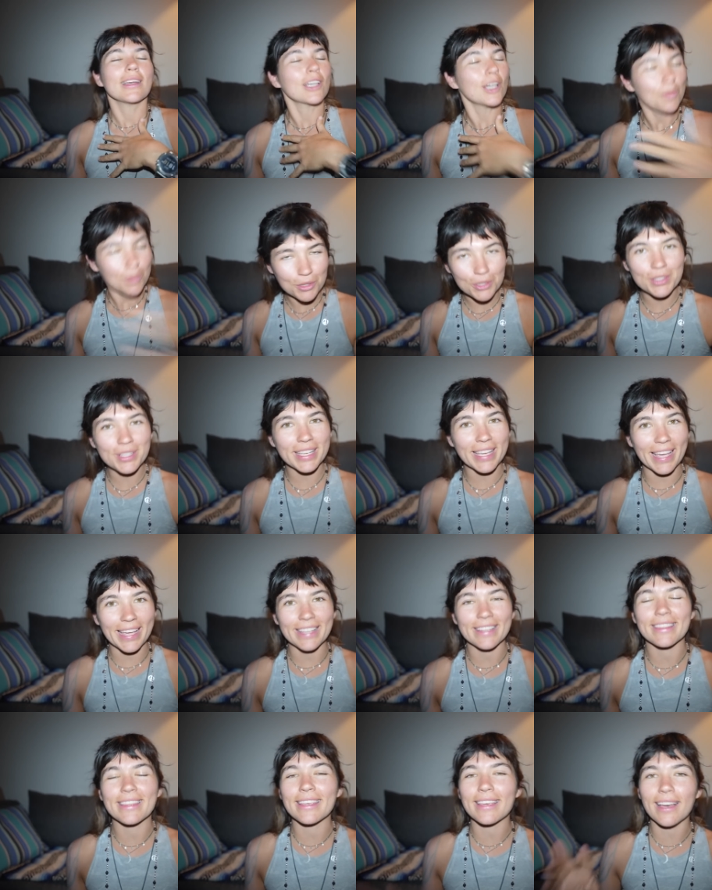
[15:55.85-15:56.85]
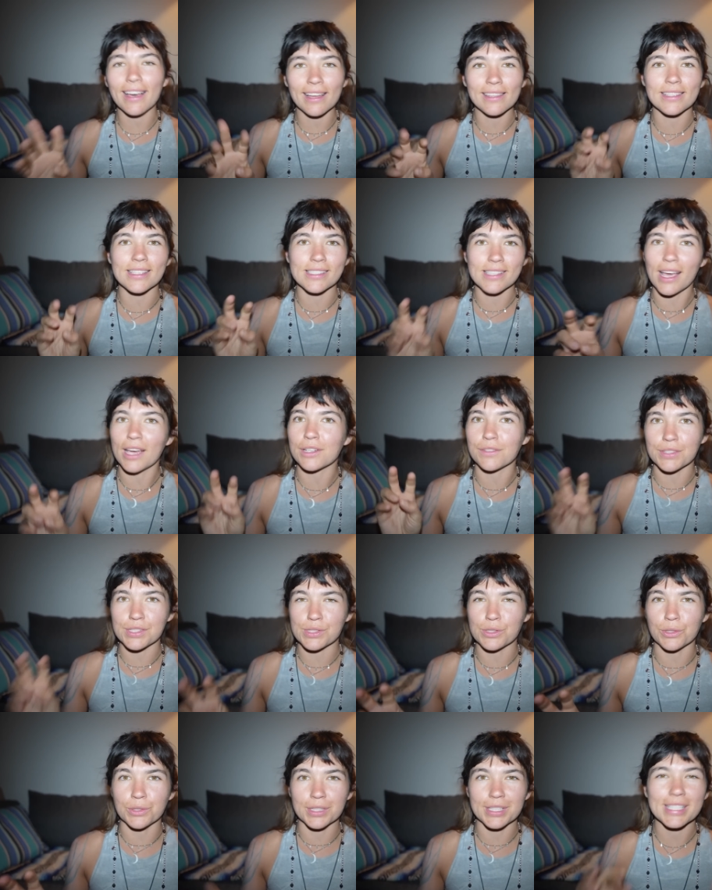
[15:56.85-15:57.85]
communicate the other side of the
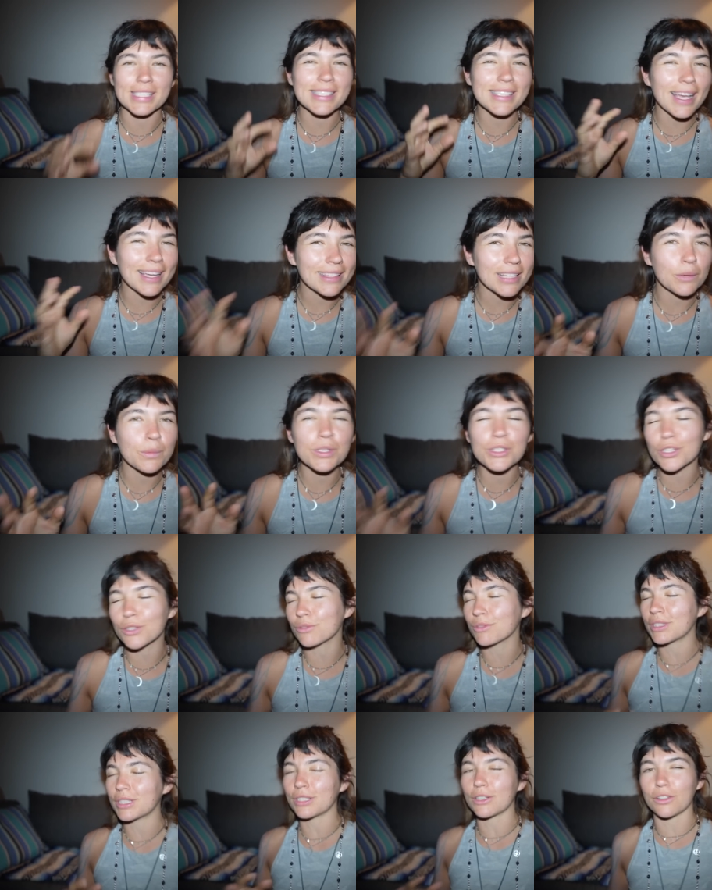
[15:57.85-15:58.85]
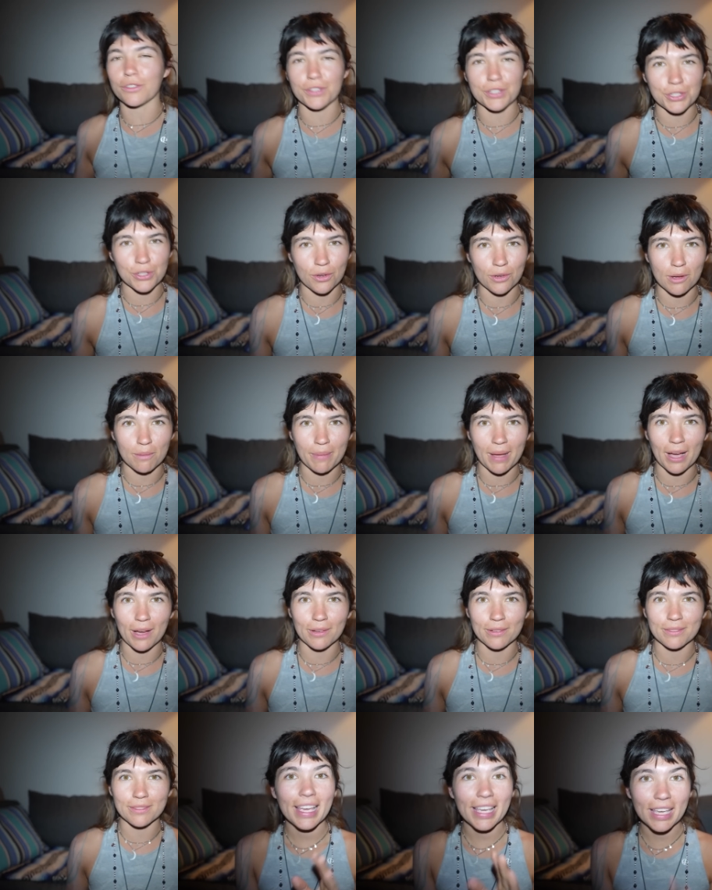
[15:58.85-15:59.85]
story, the side that we don't really often talk
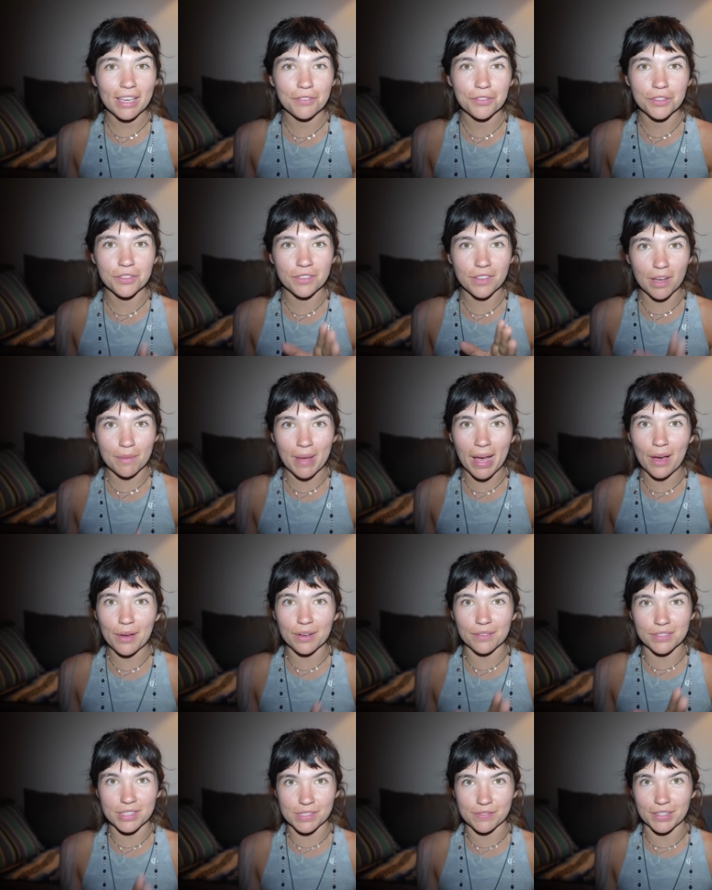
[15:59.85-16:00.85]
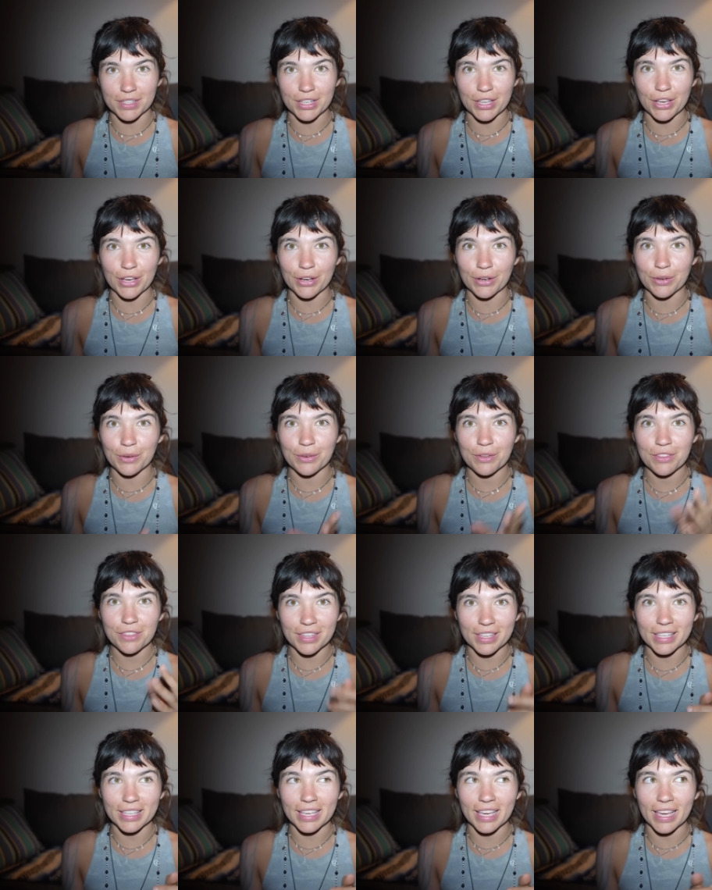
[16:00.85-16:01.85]
about. If you've come out of this video
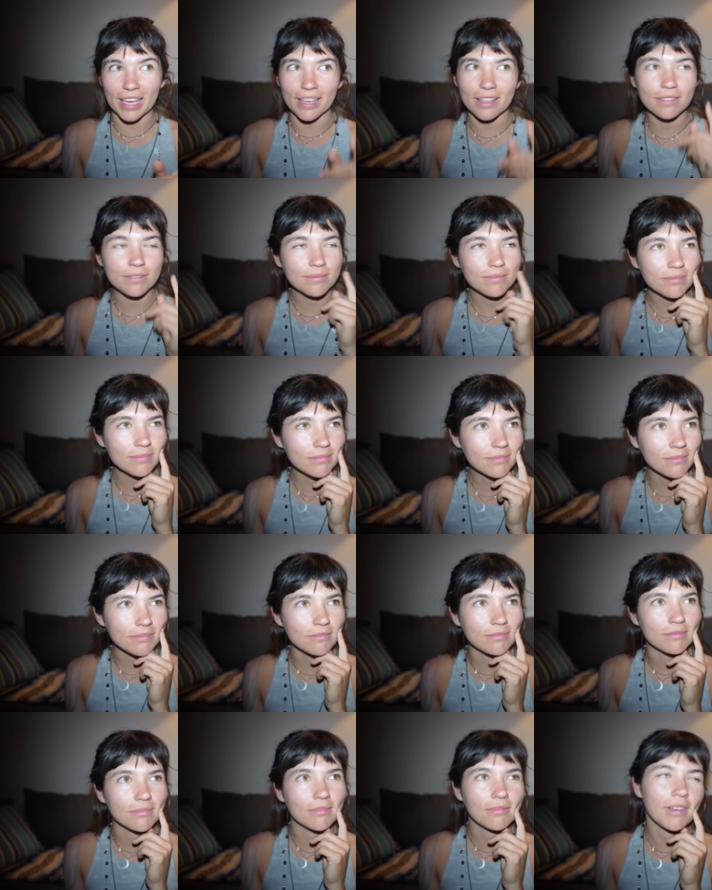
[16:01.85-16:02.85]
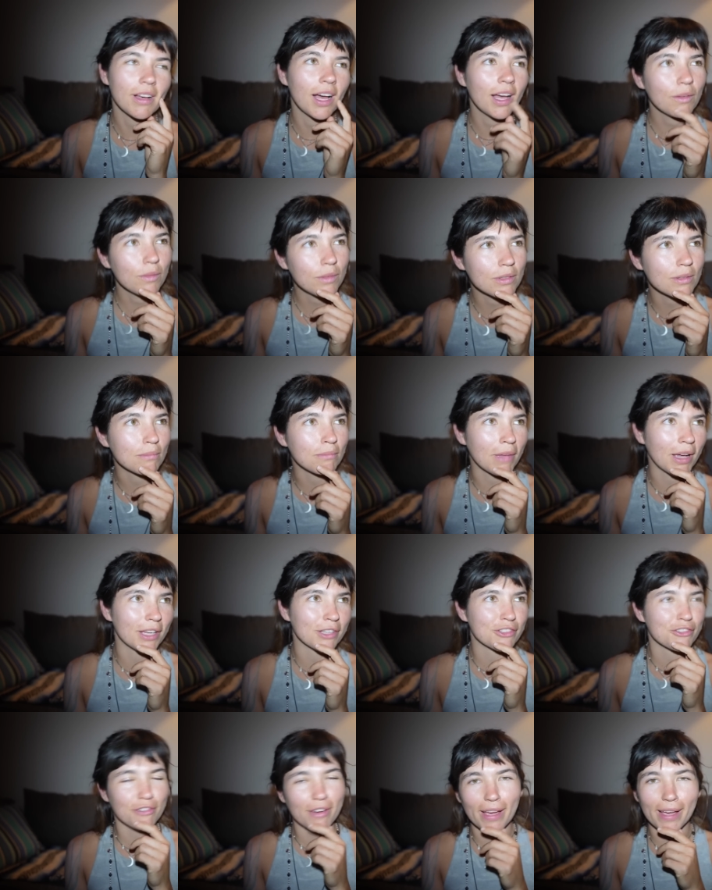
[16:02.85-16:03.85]
thinking, hmm, I wouldn't
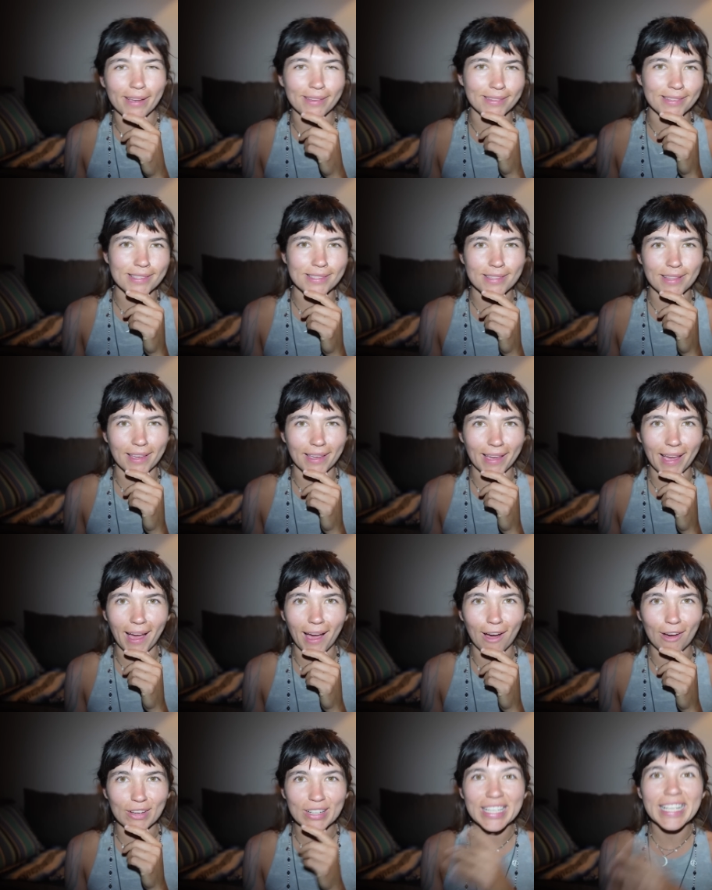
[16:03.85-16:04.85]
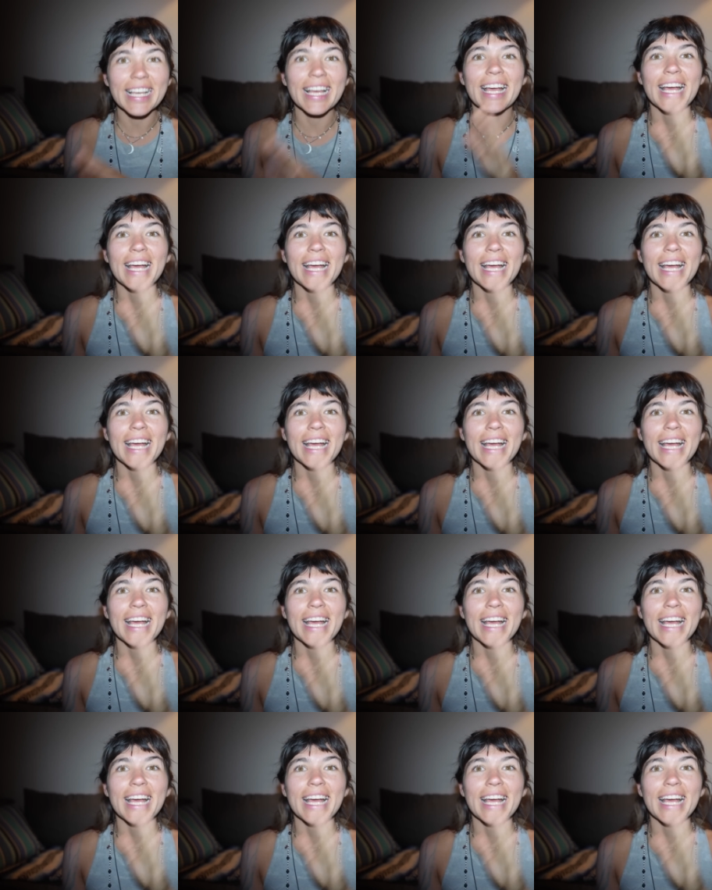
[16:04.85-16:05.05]
mind trying this thing out,